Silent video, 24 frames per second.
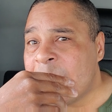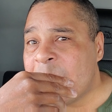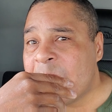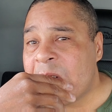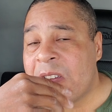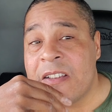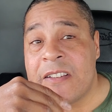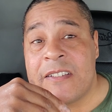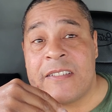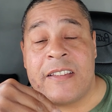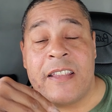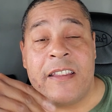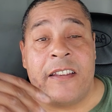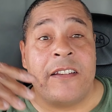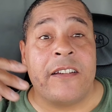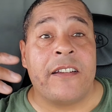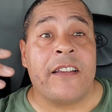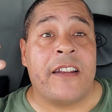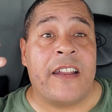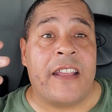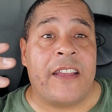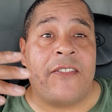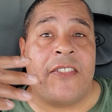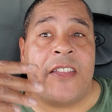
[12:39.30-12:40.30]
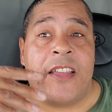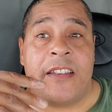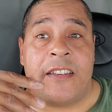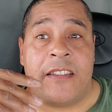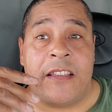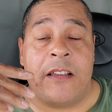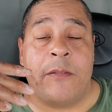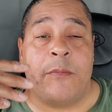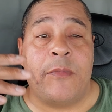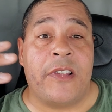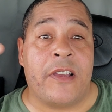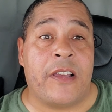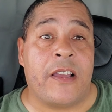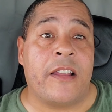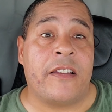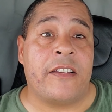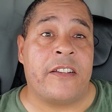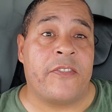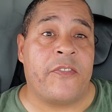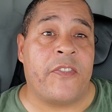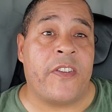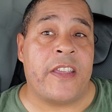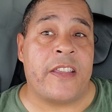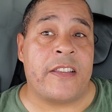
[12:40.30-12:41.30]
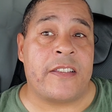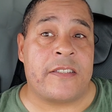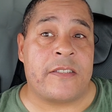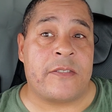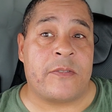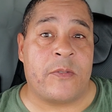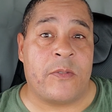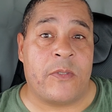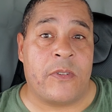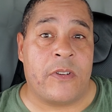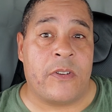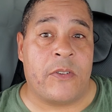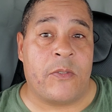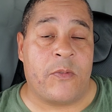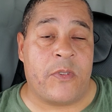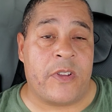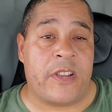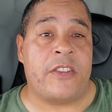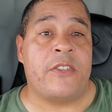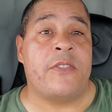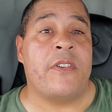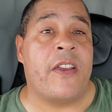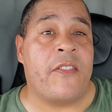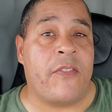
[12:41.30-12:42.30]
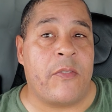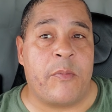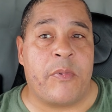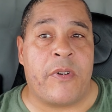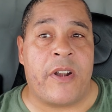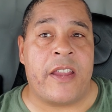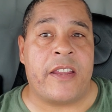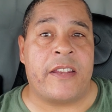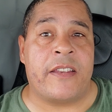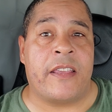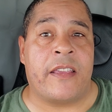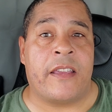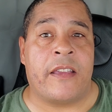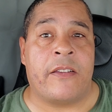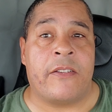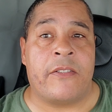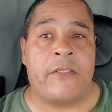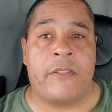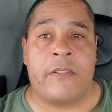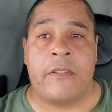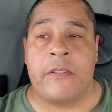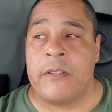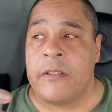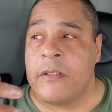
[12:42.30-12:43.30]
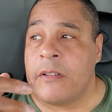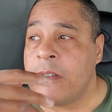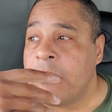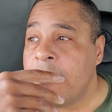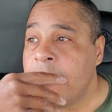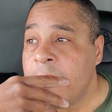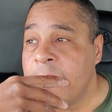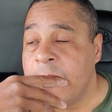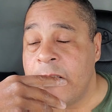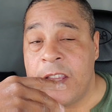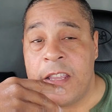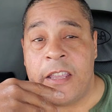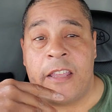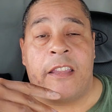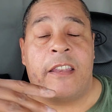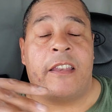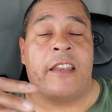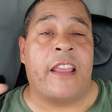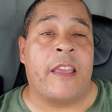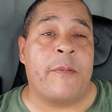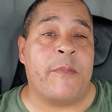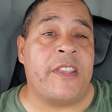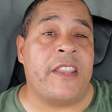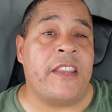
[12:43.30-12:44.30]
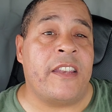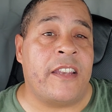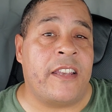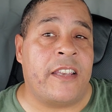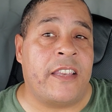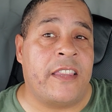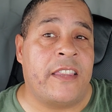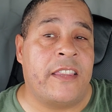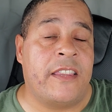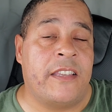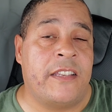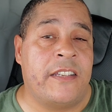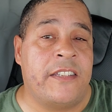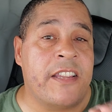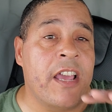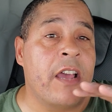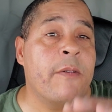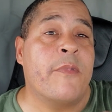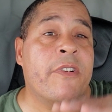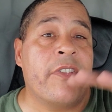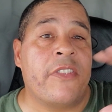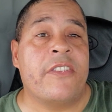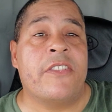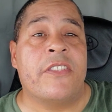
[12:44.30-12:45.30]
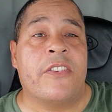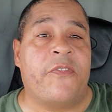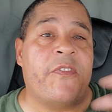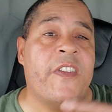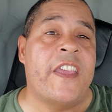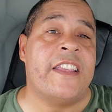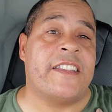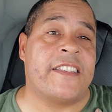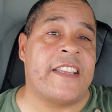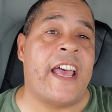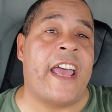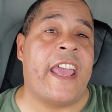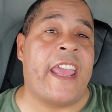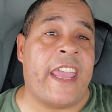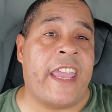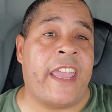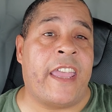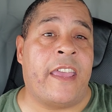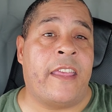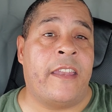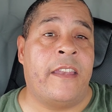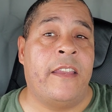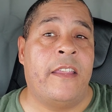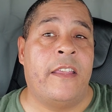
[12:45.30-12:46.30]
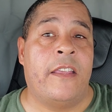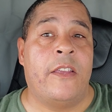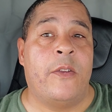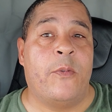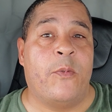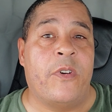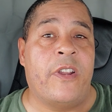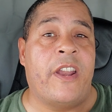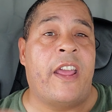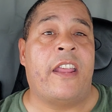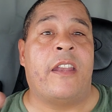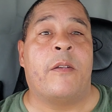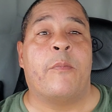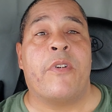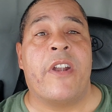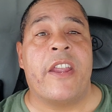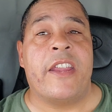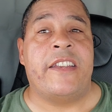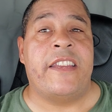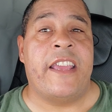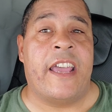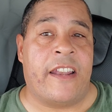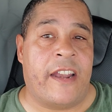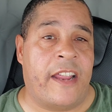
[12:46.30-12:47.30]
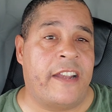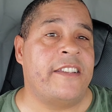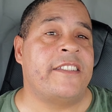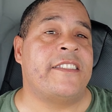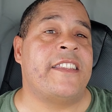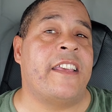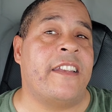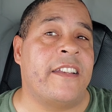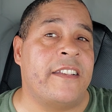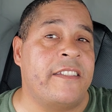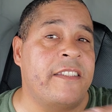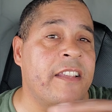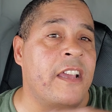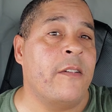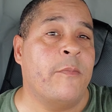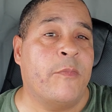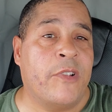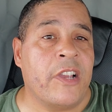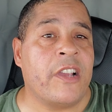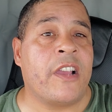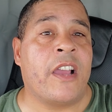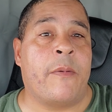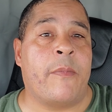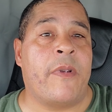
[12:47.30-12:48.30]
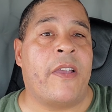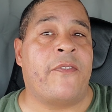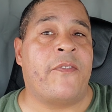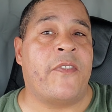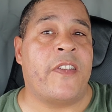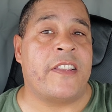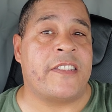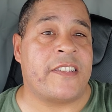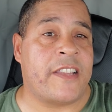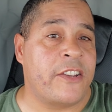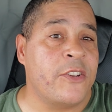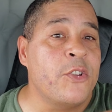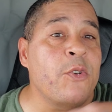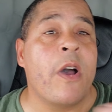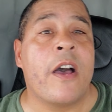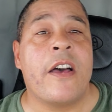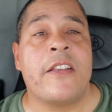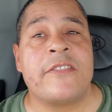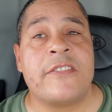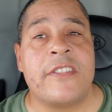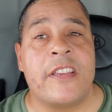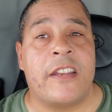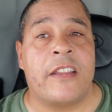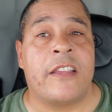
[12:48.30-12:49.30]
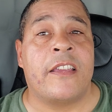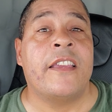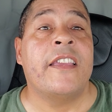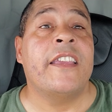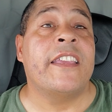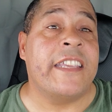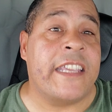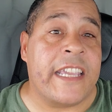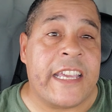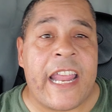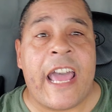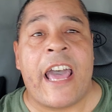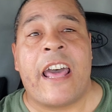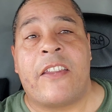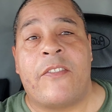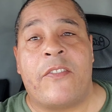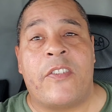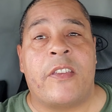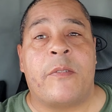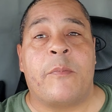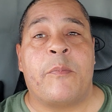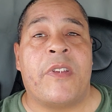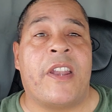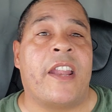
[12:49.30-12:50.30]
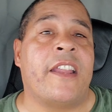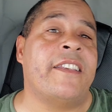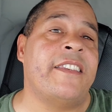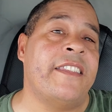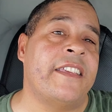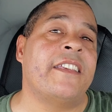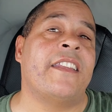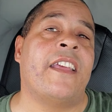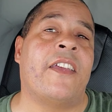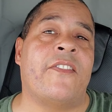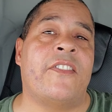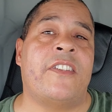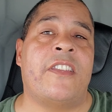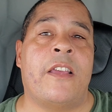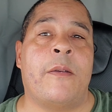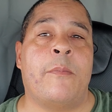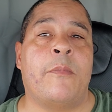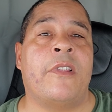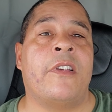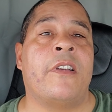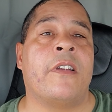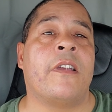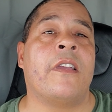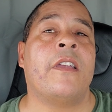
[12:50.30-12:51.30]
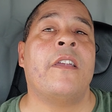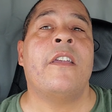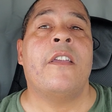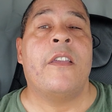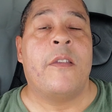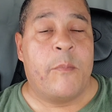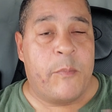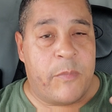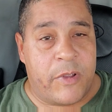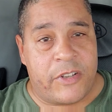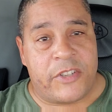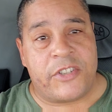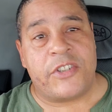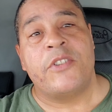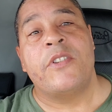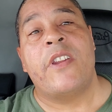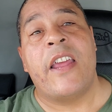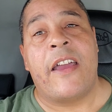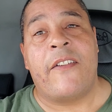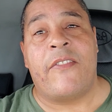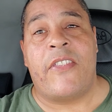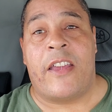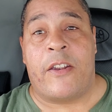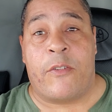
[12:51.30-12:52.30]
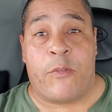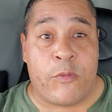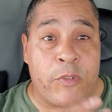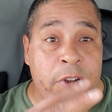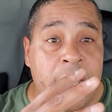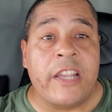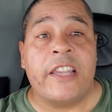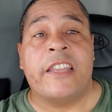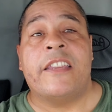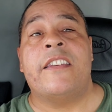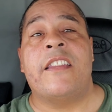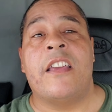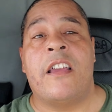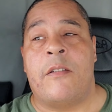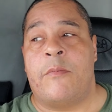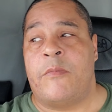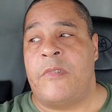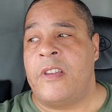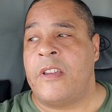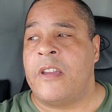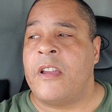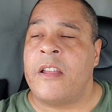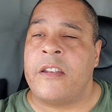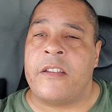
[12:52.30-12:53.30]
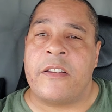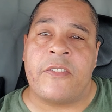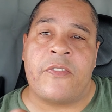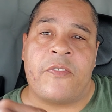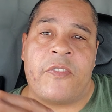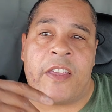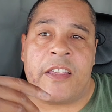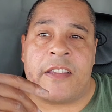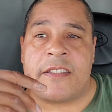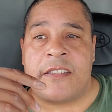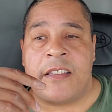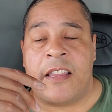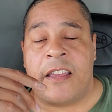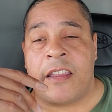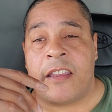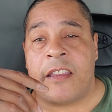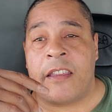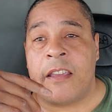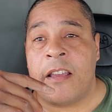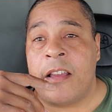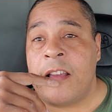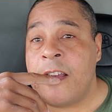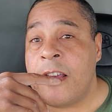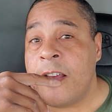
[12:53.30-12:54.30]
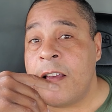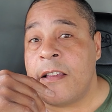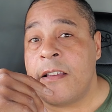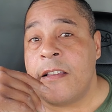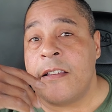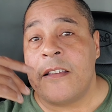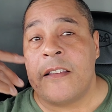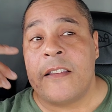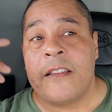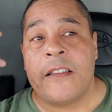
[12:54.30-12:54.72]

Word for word: Because then you're going to have that dumb look on your face when you have a breakdown. And, I mean, dumber than the face I had when I had a breakdown. I just had a dumb look on my face. I knew I was gonna get out of it, but I did have a dumb look. But you'd have that really dumb look on your face, like, uh,